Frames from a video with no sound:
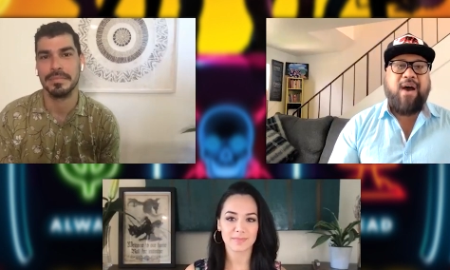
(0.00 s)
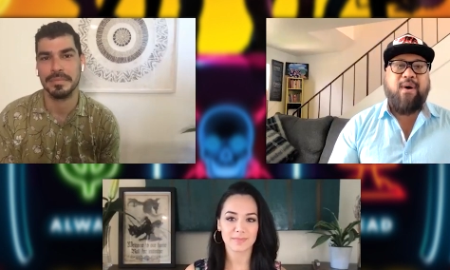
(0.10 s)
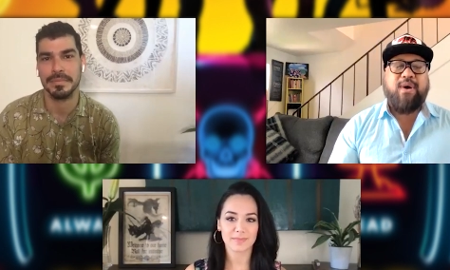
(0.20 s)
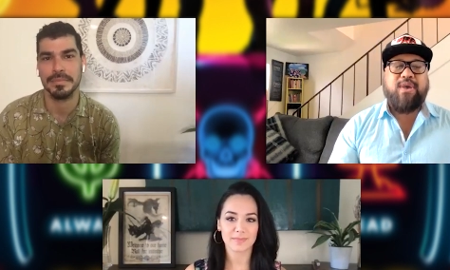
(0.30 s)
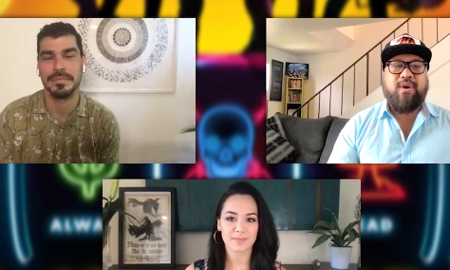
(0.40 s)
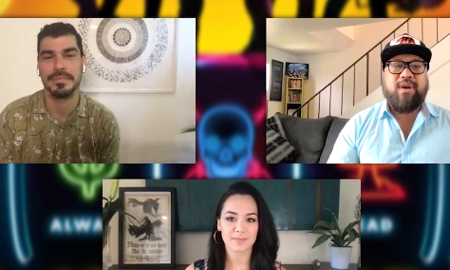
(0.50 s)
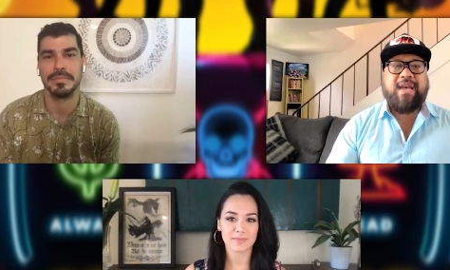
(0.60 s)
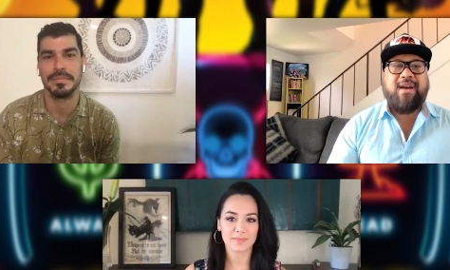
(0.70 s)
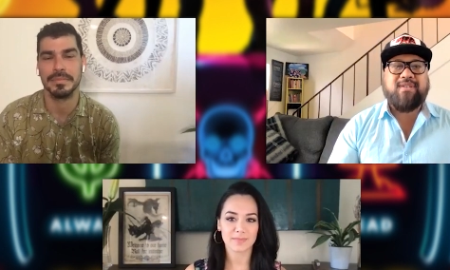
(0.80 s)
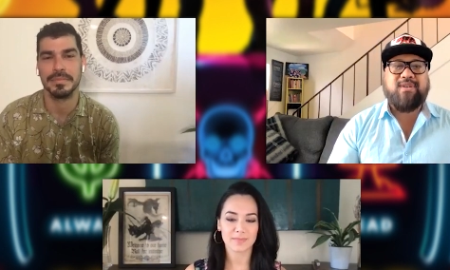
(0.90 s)
Speaker 1: how your
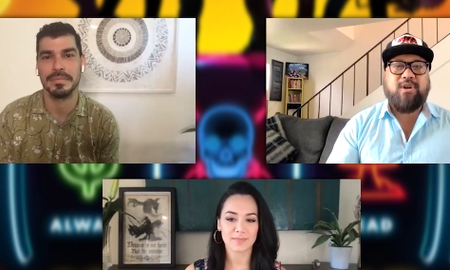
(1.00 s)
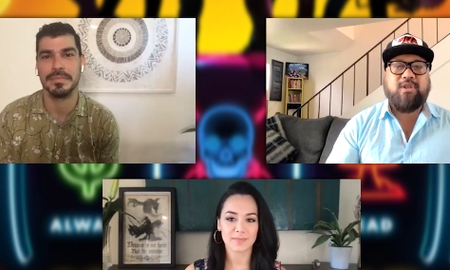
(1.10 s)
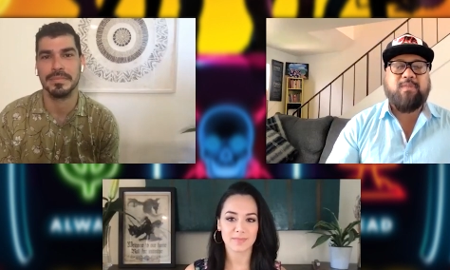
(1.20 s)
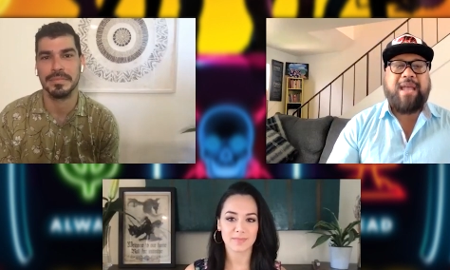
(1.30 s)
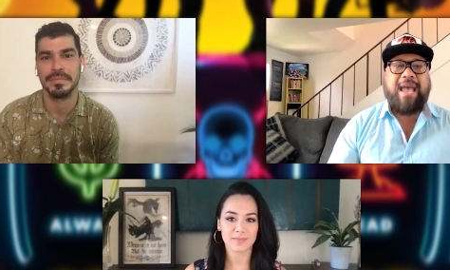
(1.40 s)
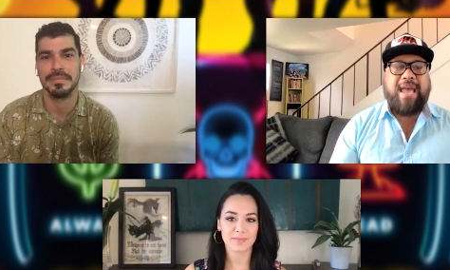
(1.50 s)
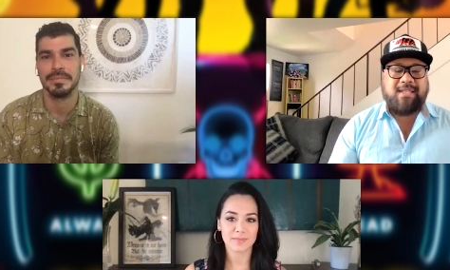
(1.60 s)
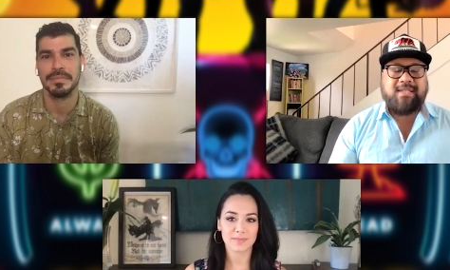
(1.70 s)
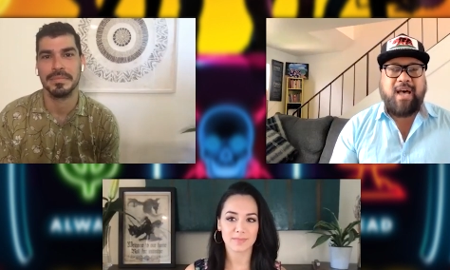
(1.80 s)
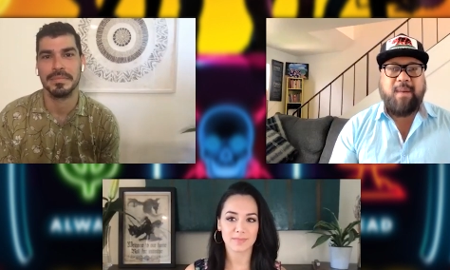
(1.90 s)
character Guzman ends